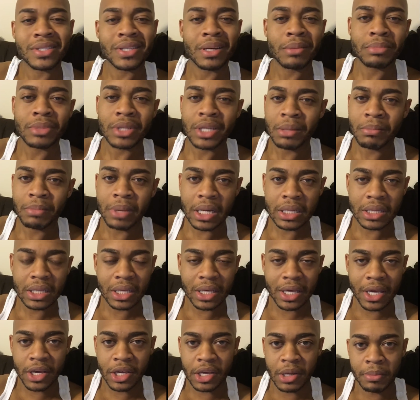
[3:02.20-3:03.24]
something about the
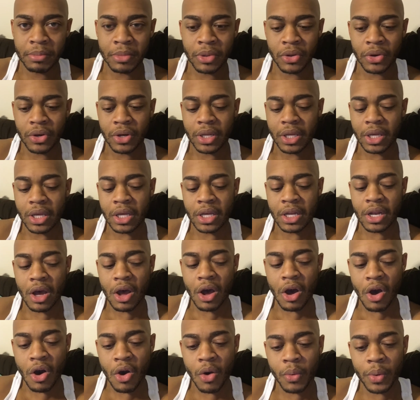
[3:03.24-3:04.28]
gay community, it
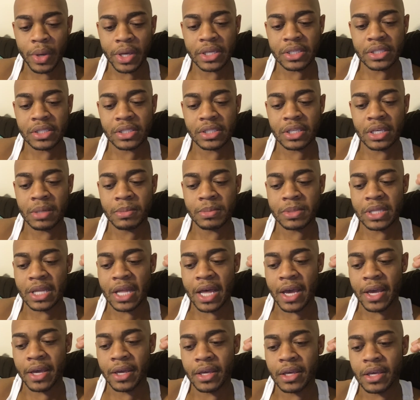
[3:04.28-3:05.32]
always seems
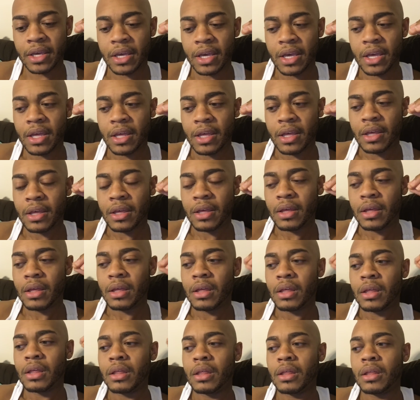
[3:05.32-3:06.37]
like
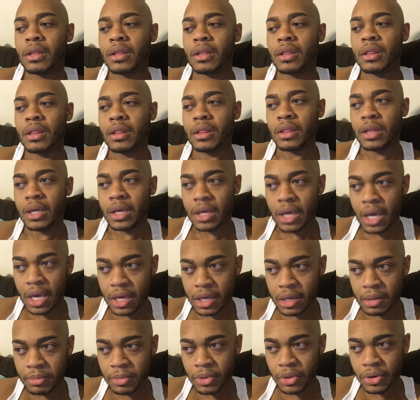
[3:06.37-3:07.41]
the gay
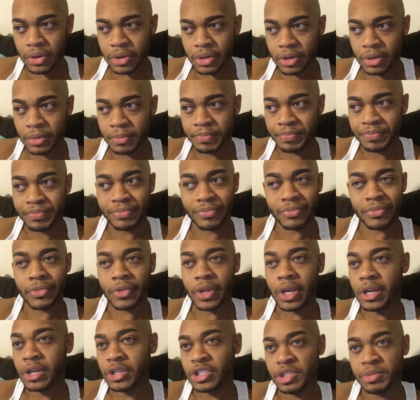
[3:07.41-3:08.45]
community,
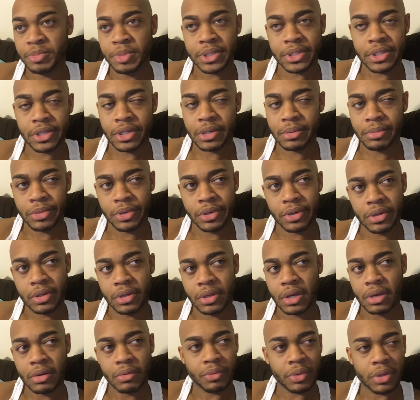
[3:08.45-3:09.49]
LGBT
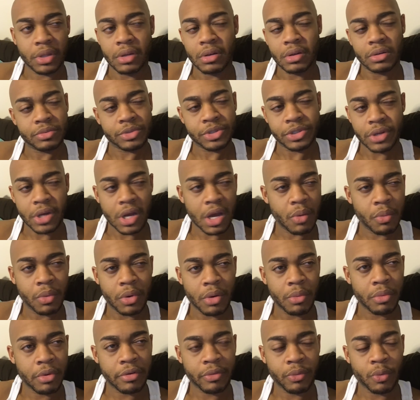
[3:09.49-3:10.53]
community, I really don't I'm sure how I want
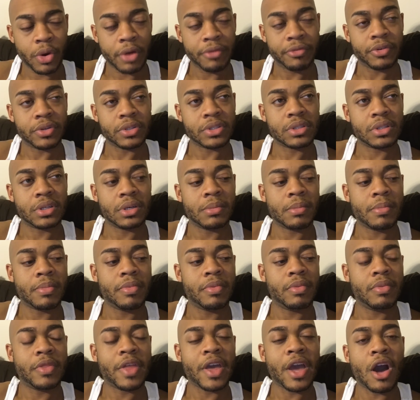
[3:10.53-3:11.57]
to re- reference them.
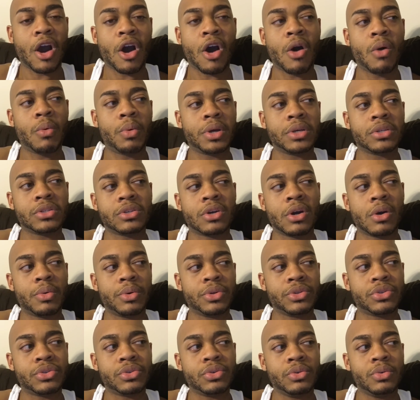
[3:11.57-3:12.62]
They always go
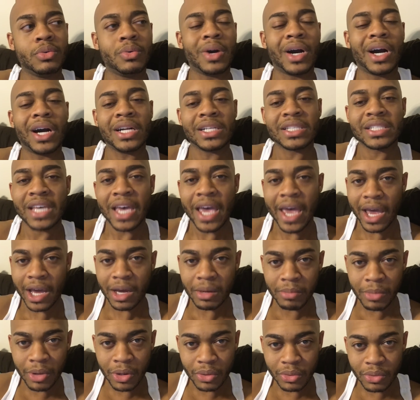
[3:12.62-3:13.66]
into attack
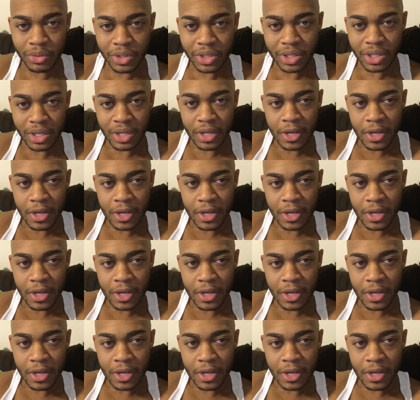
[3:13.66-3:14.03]
mode.